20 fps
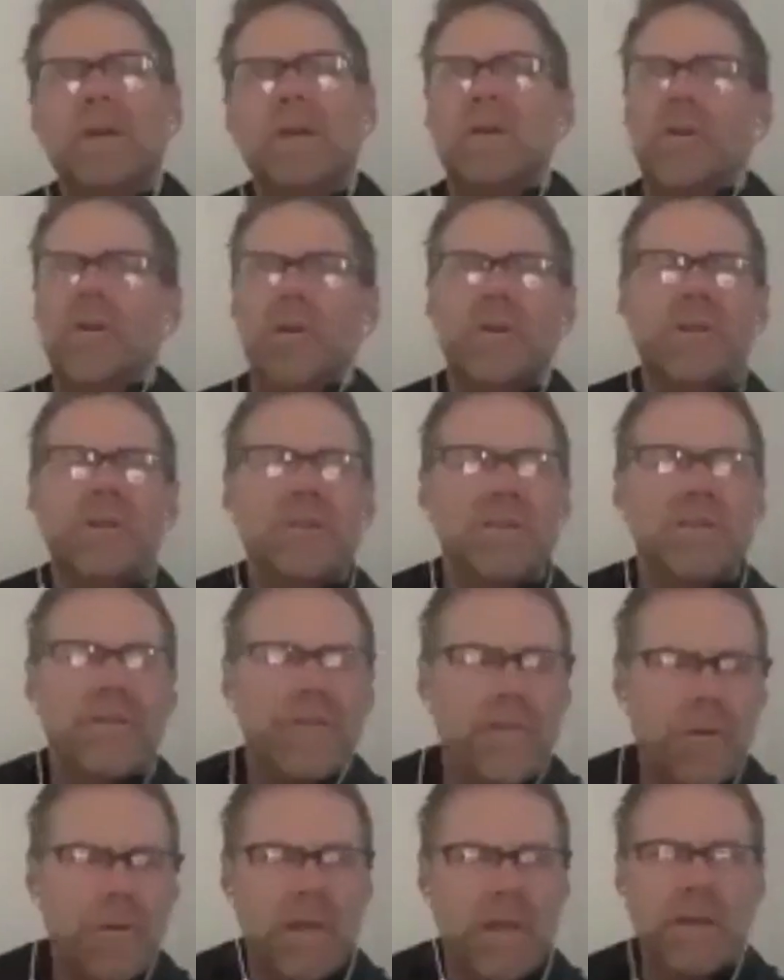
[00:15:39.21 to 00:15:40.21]
or just a
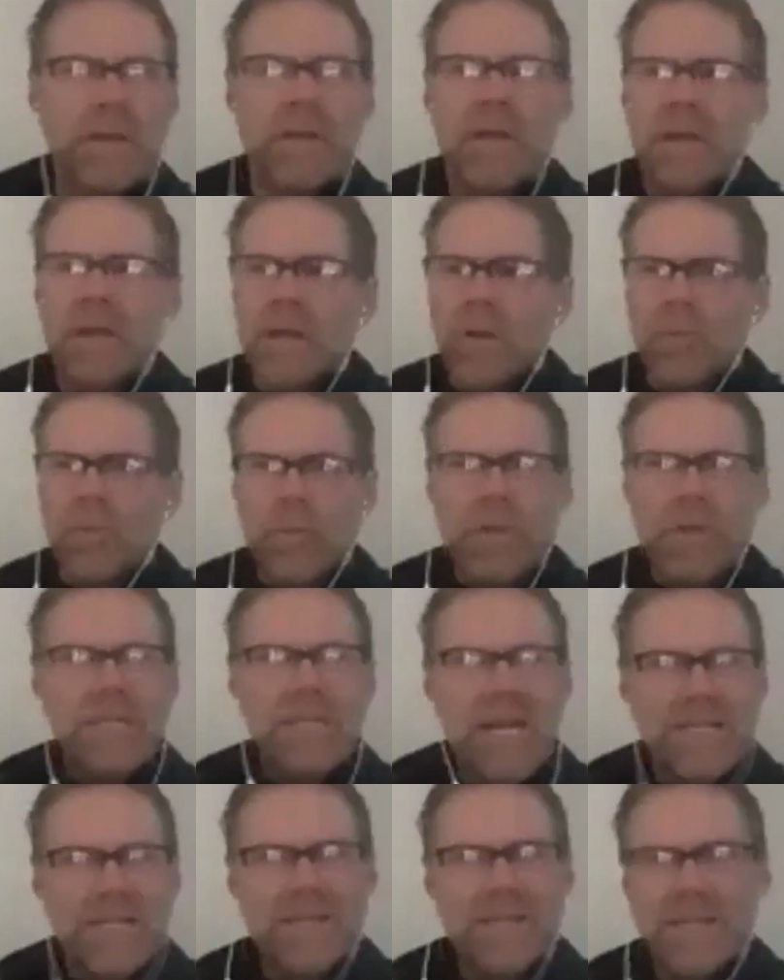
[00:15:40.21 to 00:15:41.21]
friend,
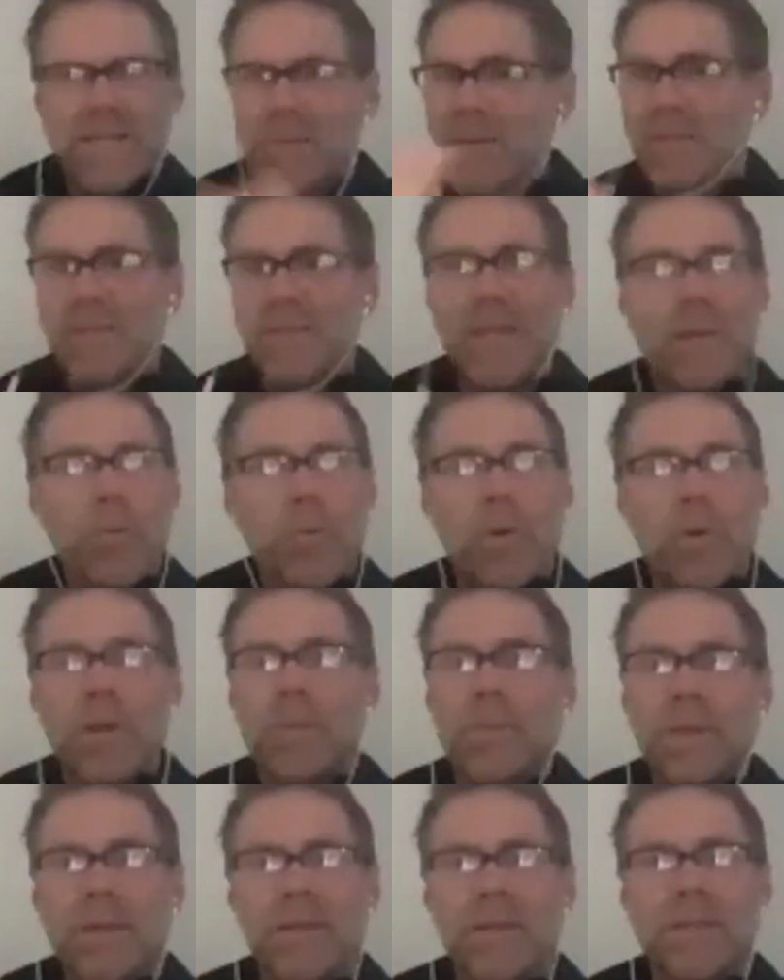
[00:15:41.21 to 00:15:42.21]
reach out to them because they want
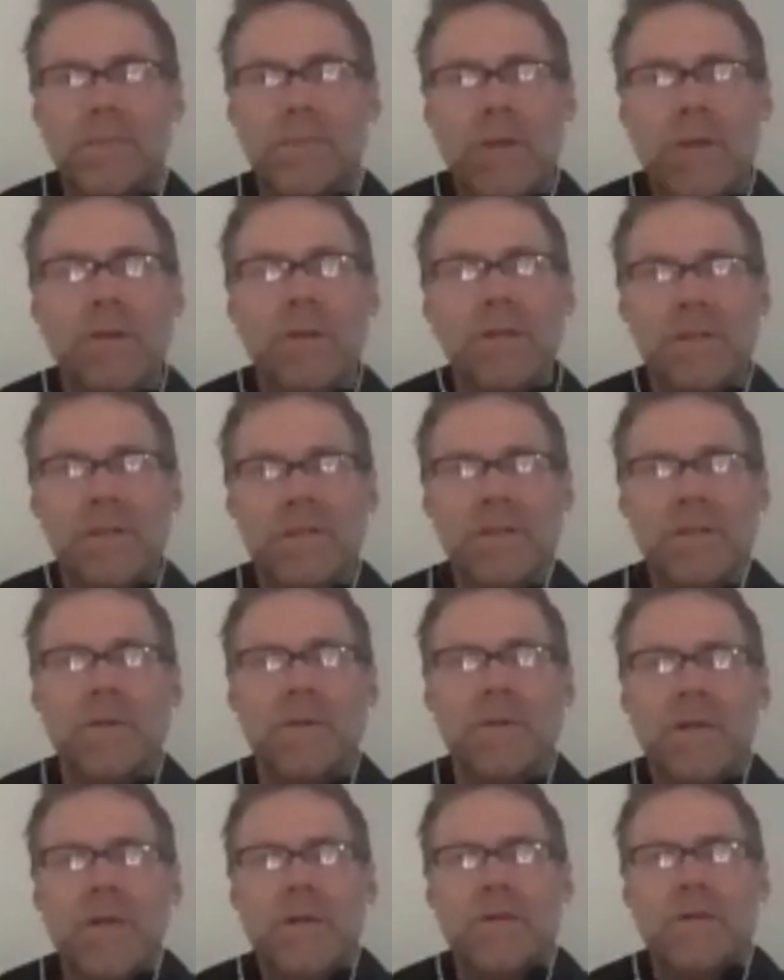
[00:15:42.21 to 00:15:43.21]
to be in community
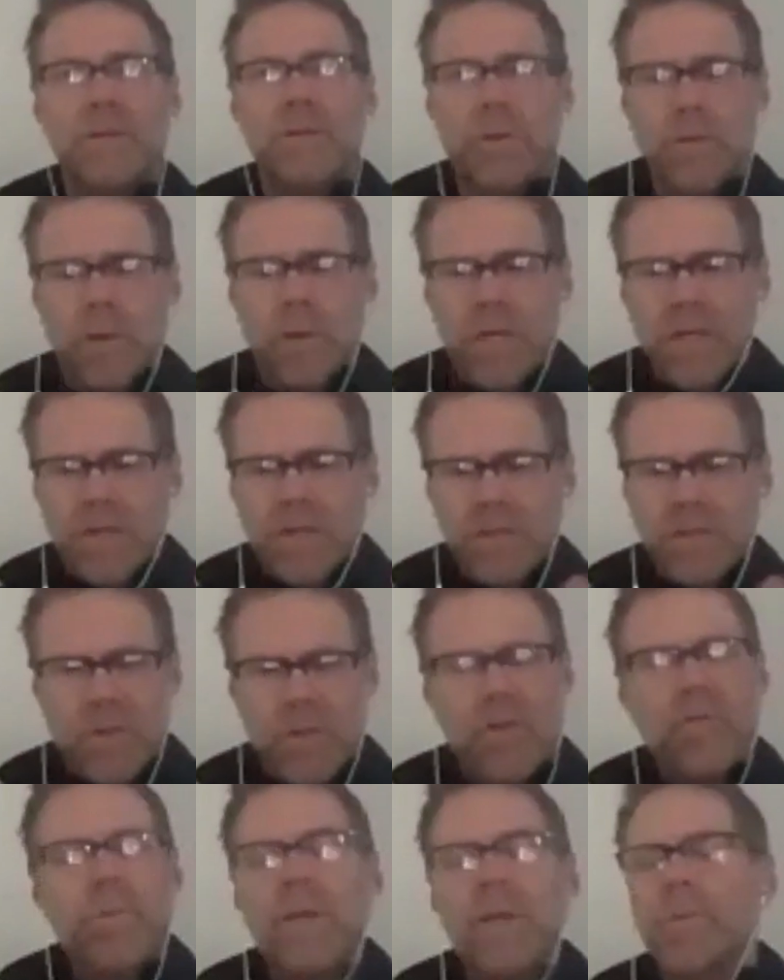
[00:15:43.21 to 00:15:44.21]
too. So
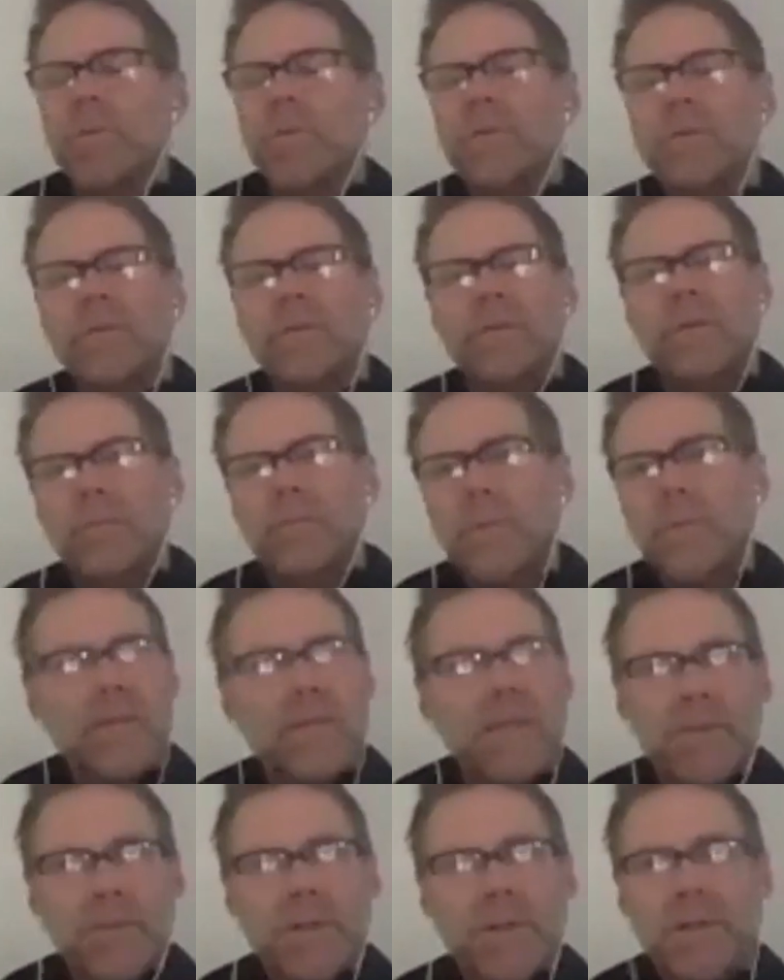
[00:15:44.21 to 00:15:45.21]
serve people, be
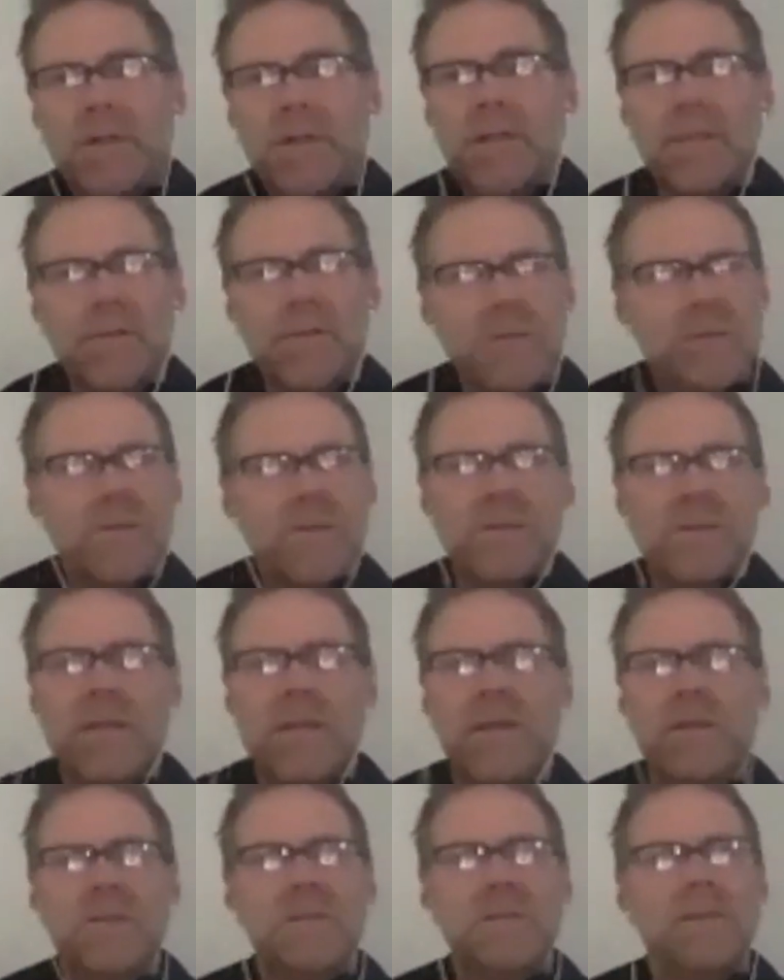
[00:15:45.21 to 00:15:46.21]
in community. Those two
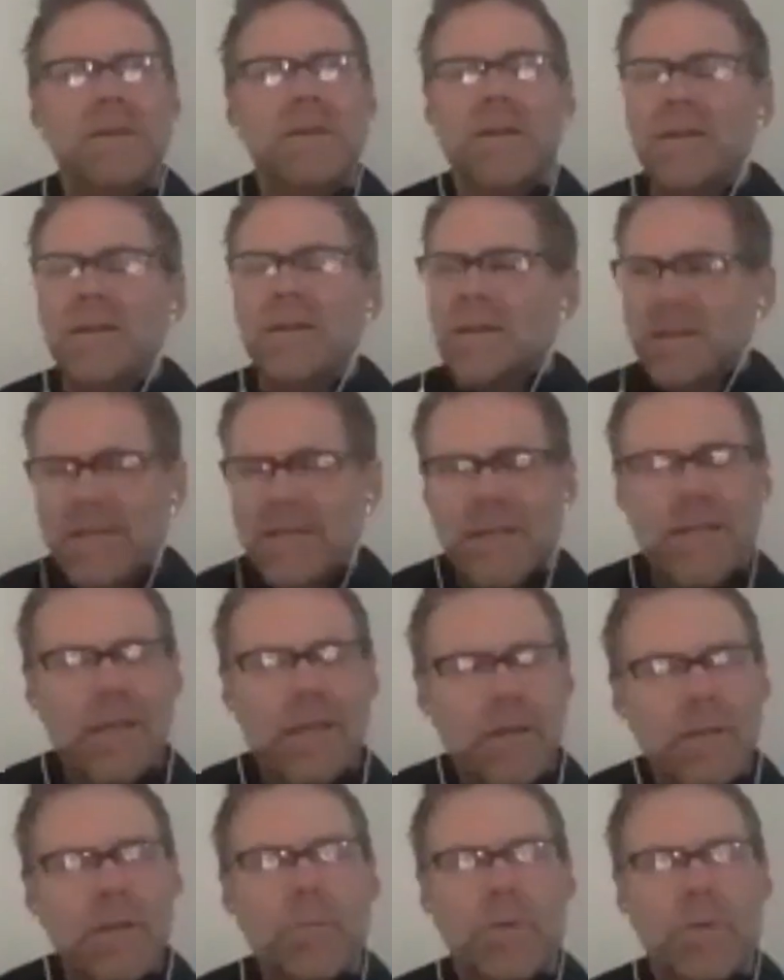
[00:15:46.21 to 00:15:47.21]
things can
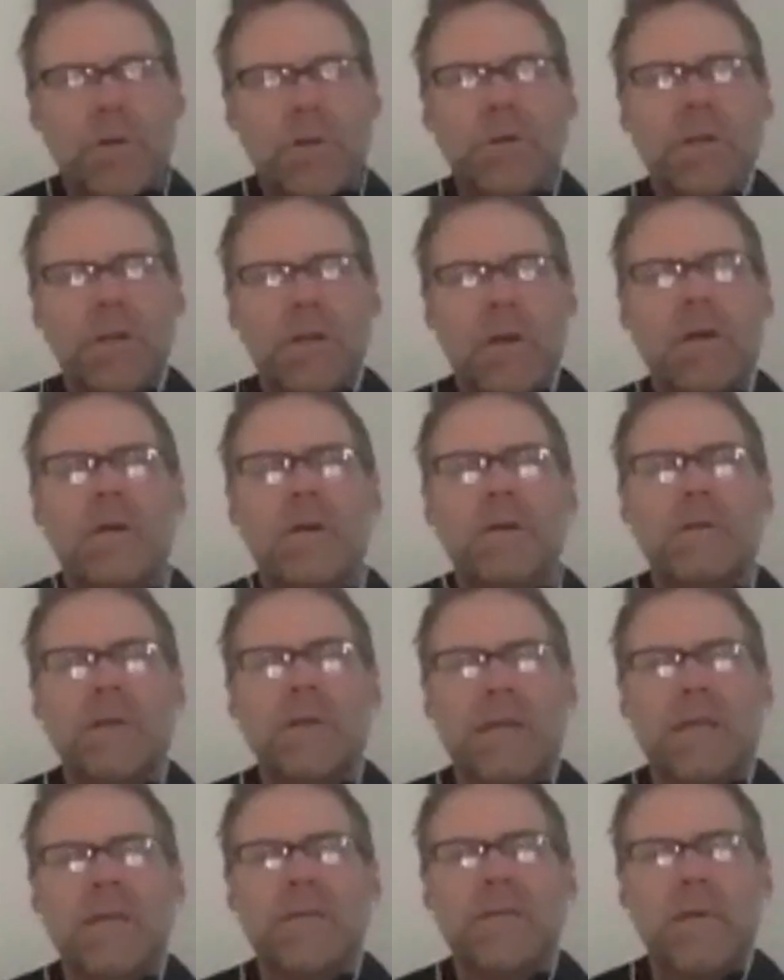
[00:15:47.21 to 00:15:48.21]
heal a broken heart
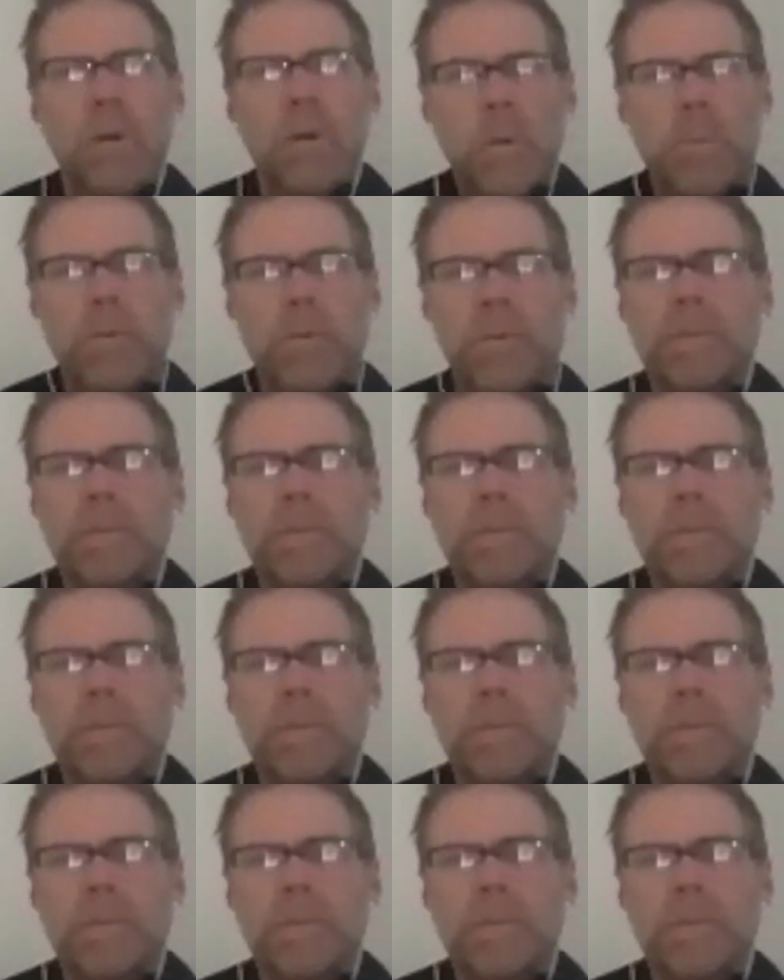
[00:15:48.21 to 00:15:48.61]
and give hope.